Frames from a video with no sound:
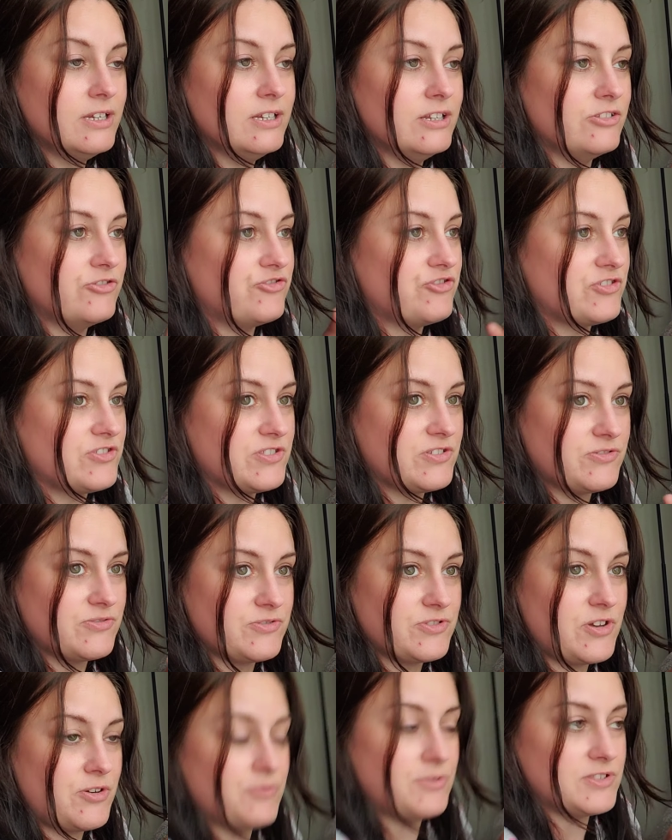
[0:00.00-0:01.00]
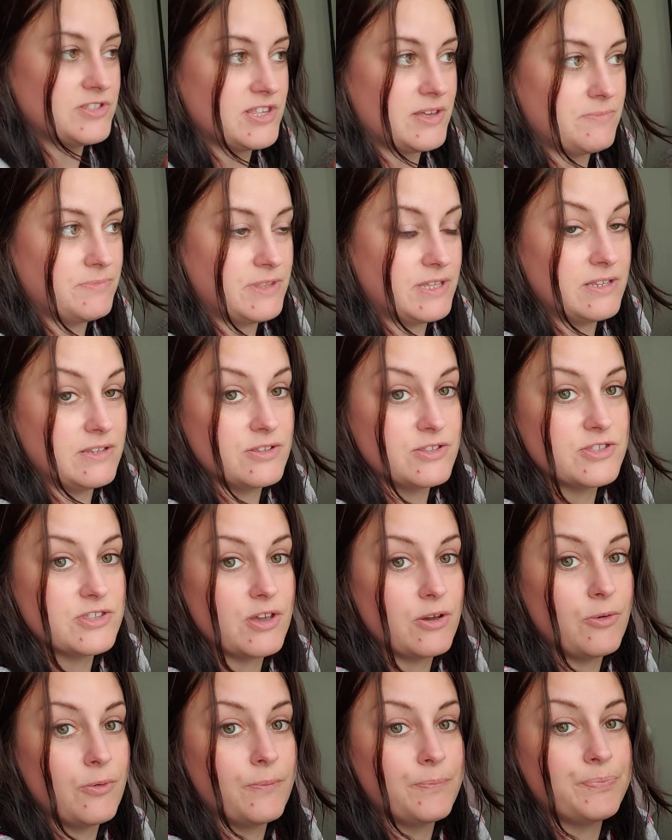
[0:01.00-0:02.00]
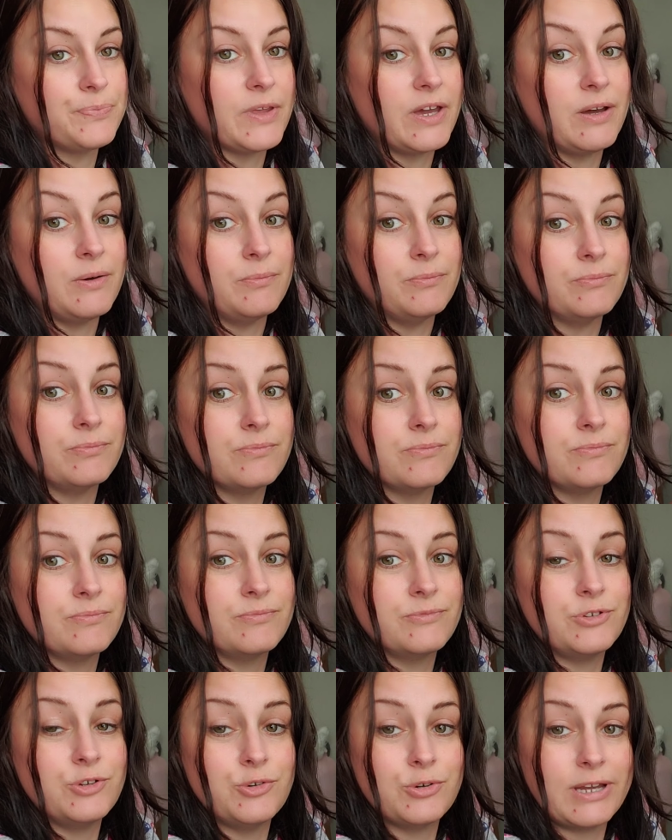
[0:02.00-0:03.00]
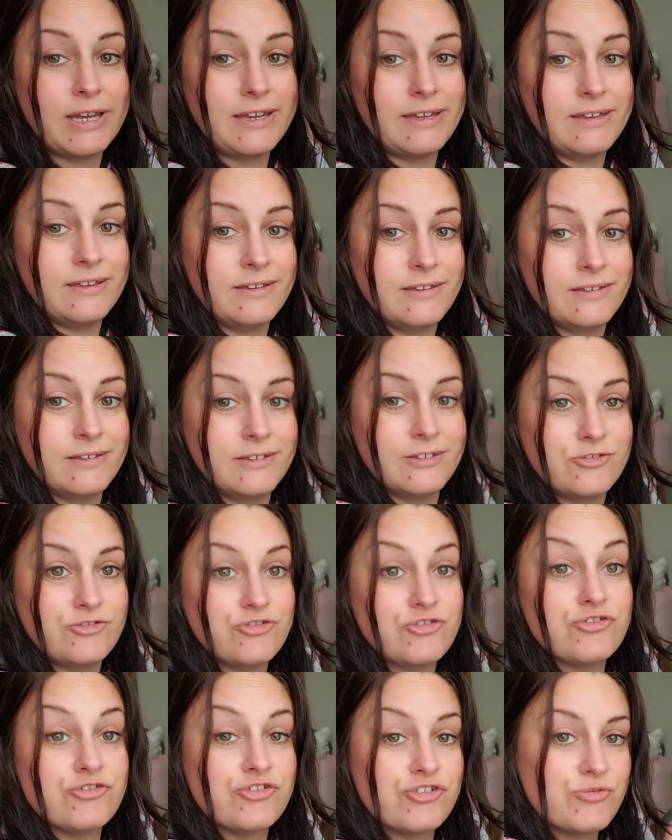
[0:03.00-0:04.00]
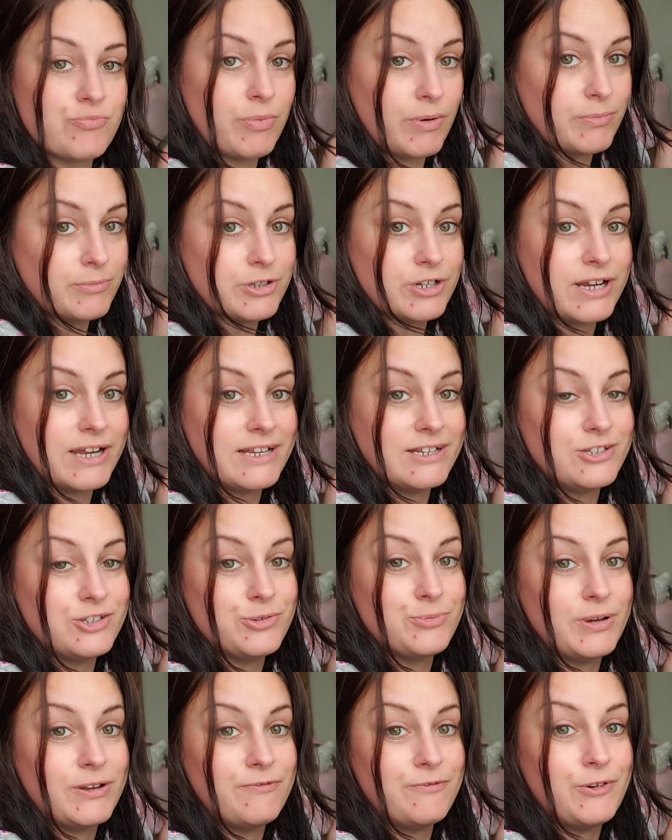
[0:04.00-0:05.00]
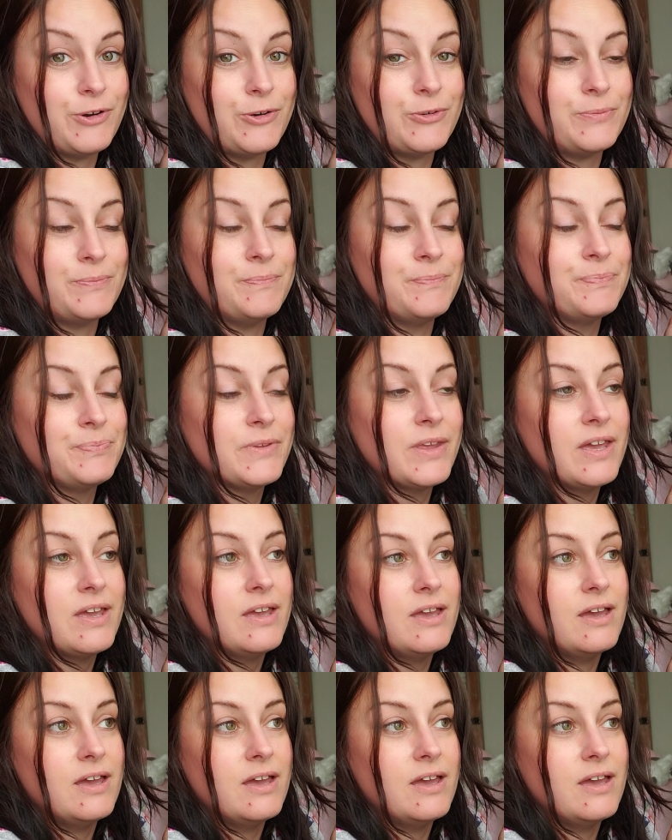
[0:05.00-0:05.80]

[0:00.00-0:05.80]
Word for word: It's just there's always something. So, um, you okay? She just bumped her head into my phone.